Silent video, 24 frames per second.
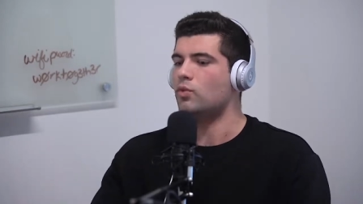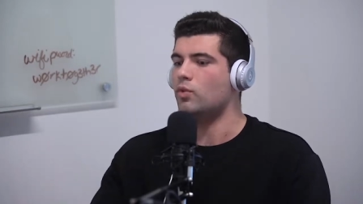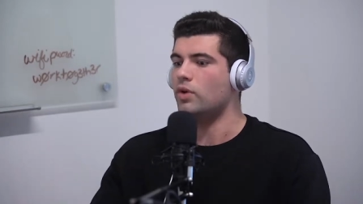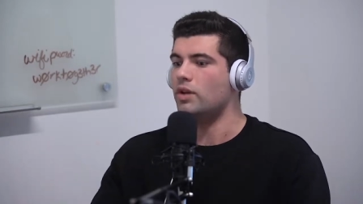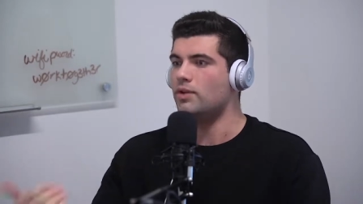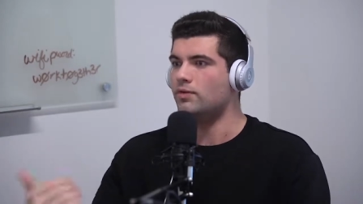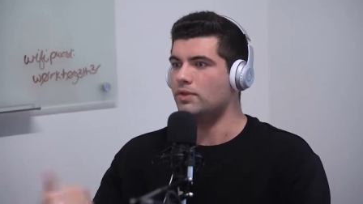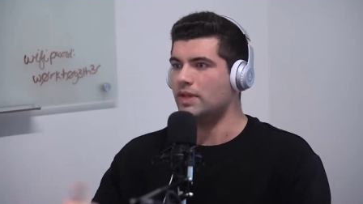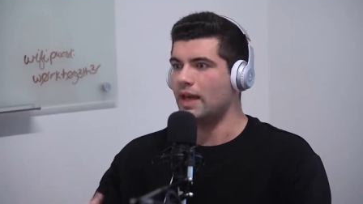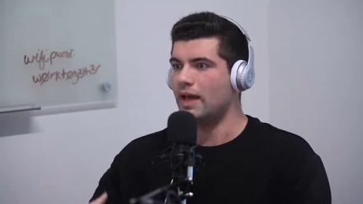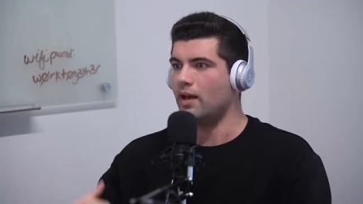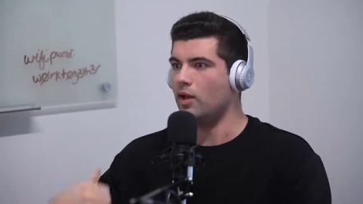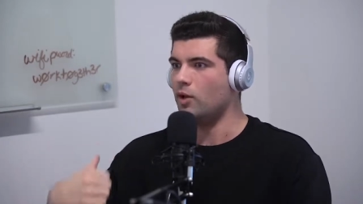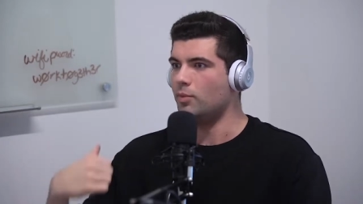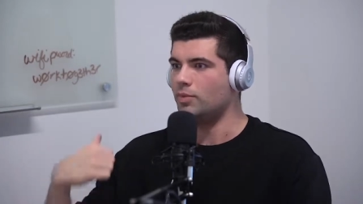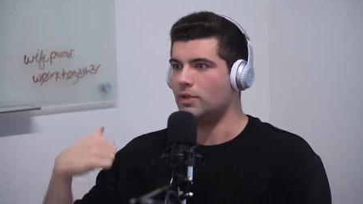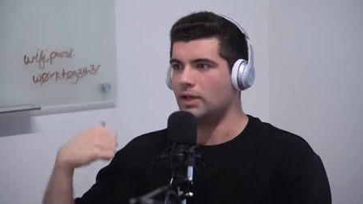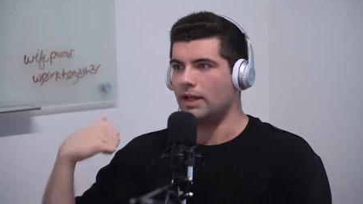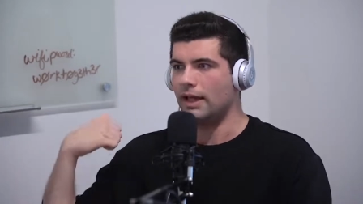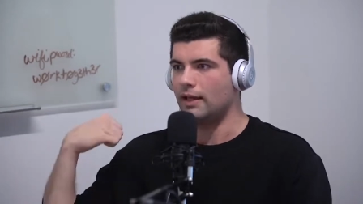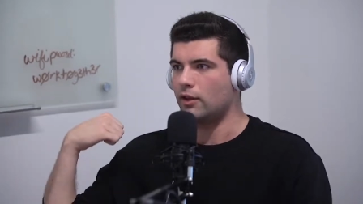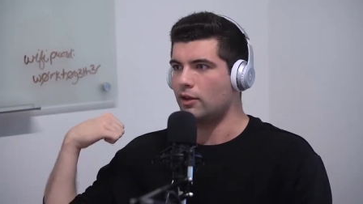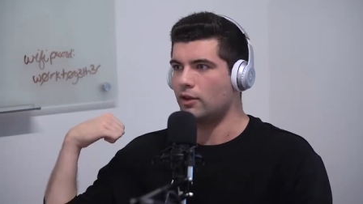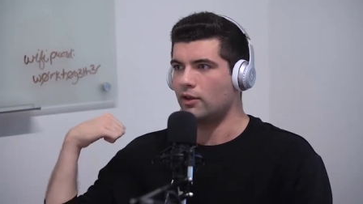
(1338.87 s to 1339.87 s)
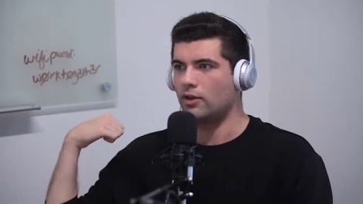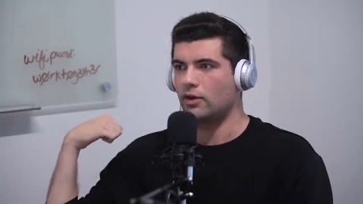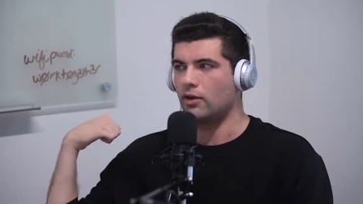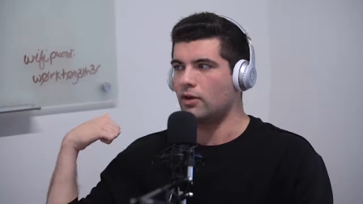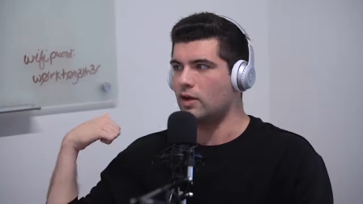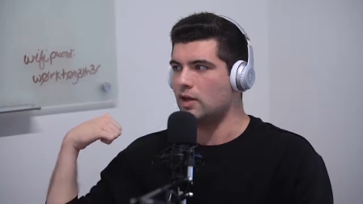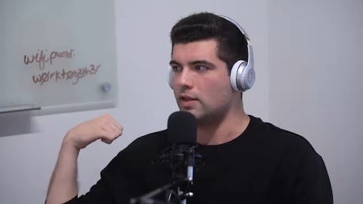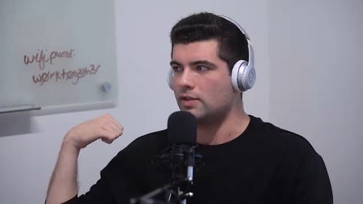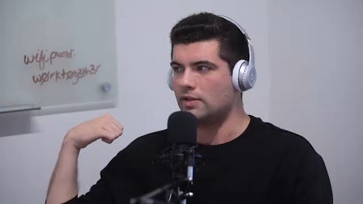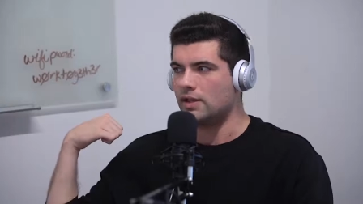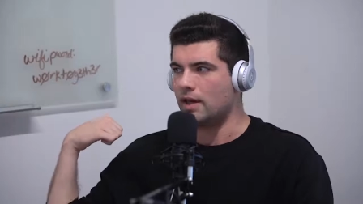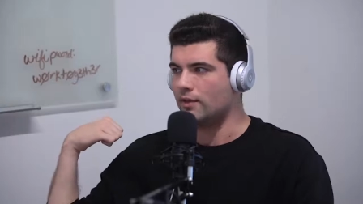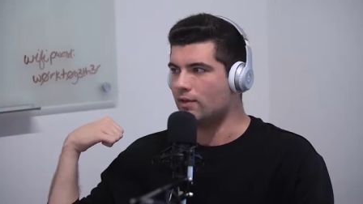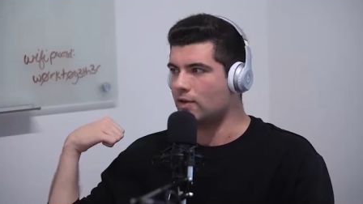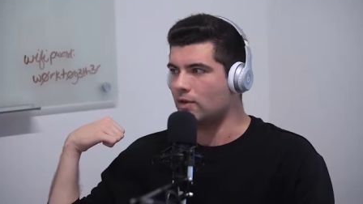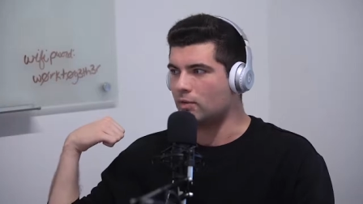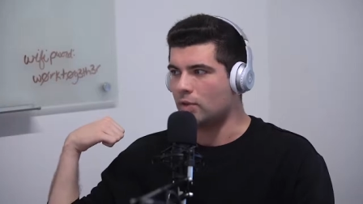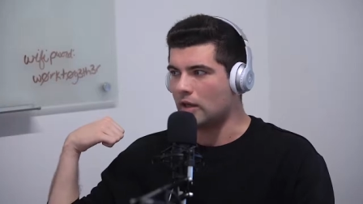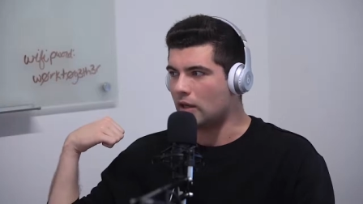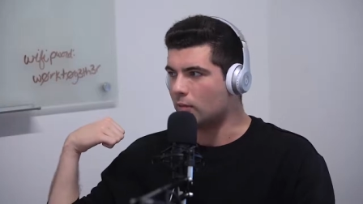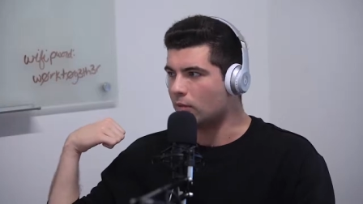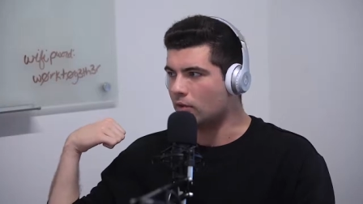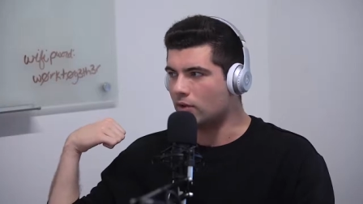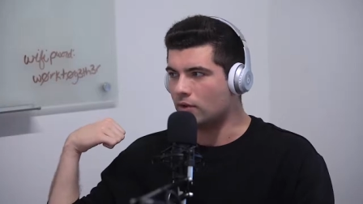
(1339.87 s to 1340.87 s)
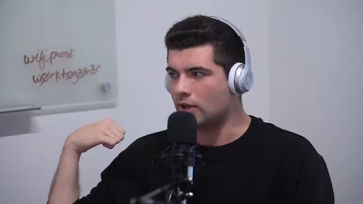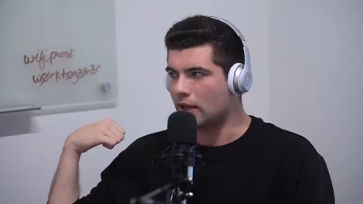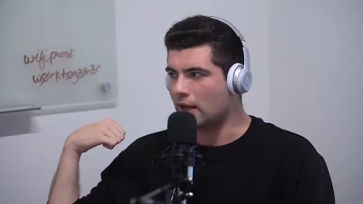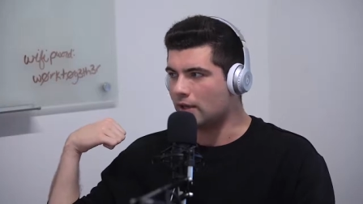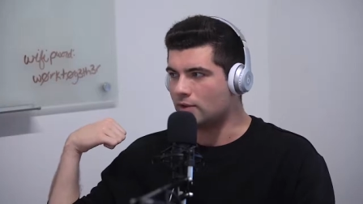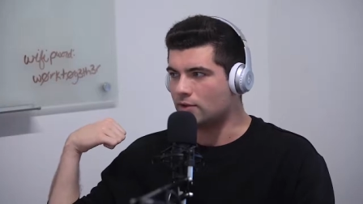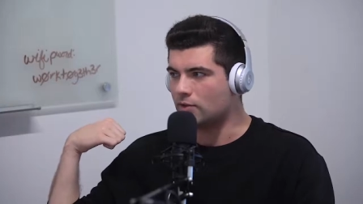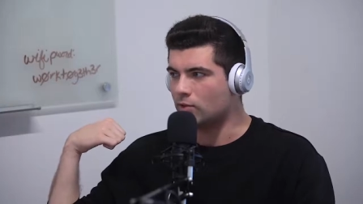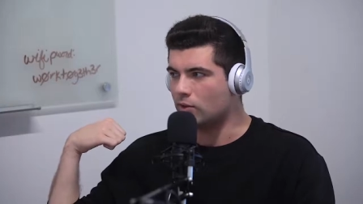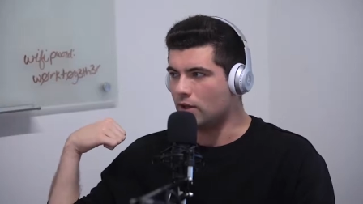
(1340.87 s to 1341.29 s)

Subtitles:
We've helped like 37 people last